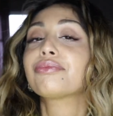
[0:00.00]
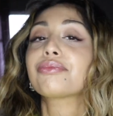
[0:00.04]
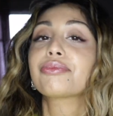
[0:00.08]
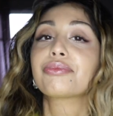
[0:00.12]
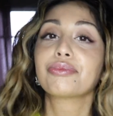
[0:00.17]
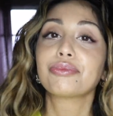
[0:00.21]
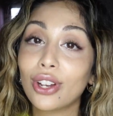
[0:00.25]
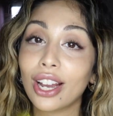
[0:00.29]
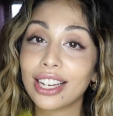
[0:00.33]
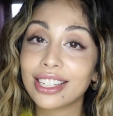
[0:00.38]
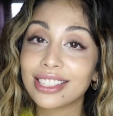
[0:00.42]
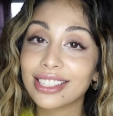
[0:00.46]
If
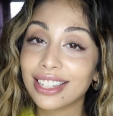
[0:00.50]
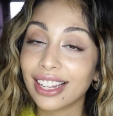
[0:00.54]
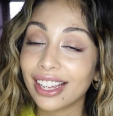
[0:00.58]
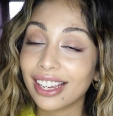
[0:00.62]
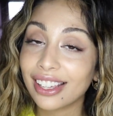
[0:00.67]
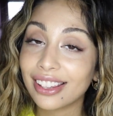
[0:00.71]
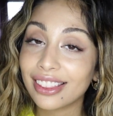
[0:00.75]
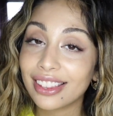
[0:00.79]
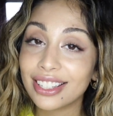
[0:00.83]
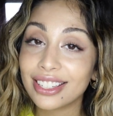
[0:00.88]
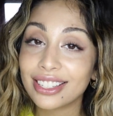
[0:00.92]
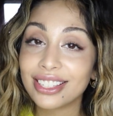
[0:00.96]
you guys
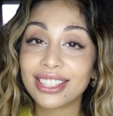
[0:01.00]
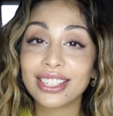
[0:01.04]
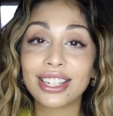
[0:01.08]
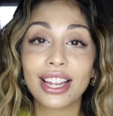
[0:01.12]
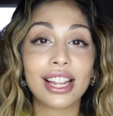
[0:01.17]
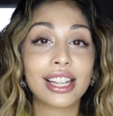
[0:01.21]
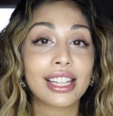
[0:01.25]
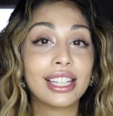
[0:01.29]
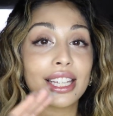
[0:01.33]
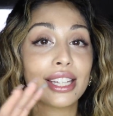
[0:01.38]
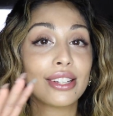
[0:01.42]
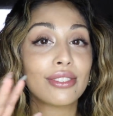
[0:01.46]
like this,
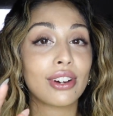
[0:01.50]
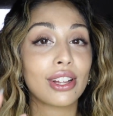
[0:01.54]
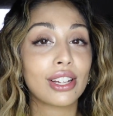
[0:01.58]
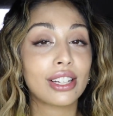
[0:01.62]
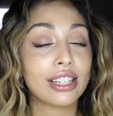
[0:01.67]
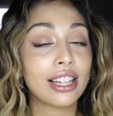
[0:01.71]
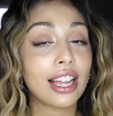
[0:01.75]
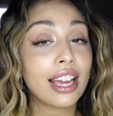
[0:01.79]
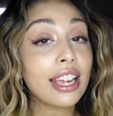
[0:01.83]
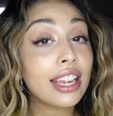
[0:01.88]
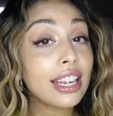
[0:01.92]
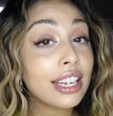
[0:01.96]
leave a
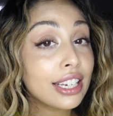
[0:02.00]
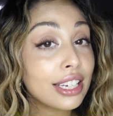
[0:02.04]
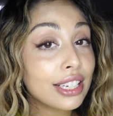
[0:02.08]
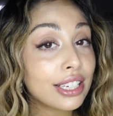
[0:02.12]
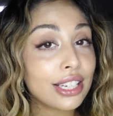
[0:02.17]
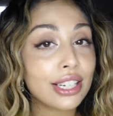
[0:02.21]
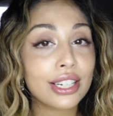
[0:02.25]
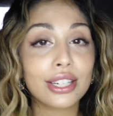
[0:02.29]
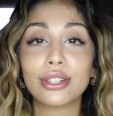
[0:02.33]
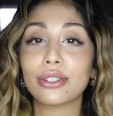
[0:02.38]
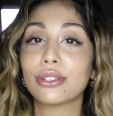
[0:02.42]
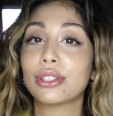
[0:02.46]
like
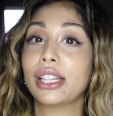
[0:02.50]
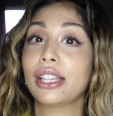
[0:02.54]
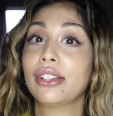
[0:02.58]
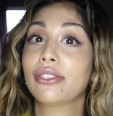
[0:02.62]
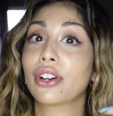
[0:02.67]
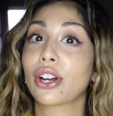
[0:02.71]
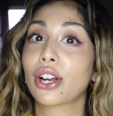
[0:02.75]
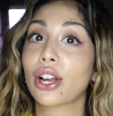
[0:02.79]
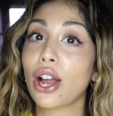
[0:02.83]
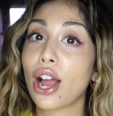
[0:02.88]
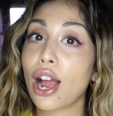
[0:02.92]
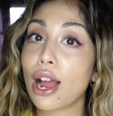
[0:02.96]
or leave a
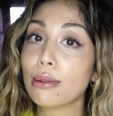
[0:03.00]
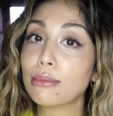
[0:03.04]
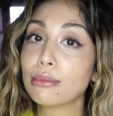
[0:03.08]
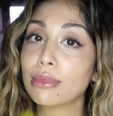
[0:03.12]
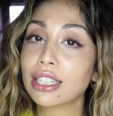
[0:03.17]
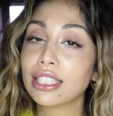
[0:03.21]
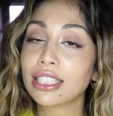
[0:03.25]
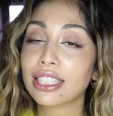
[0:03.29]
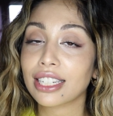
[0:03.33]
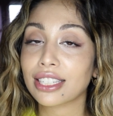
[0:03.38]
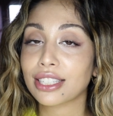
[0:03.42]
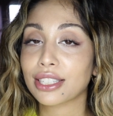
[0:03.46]

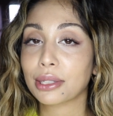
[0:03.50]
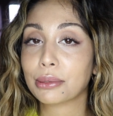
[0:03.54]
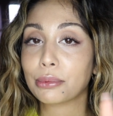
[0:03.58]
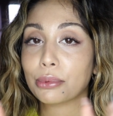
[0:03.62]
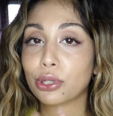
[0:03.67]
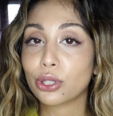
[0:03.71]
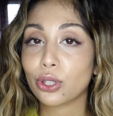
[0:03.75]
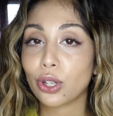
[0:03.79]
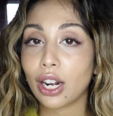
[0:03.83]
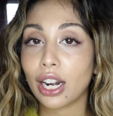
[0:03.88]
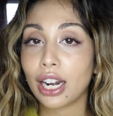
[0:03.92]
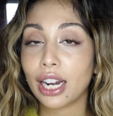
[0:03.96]
comment and
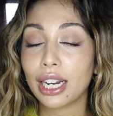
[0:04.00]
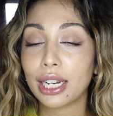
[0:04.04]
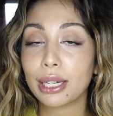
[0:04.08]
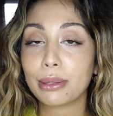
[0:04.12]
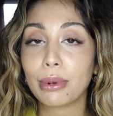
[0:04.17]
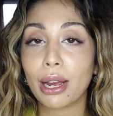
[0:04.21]
subscribe.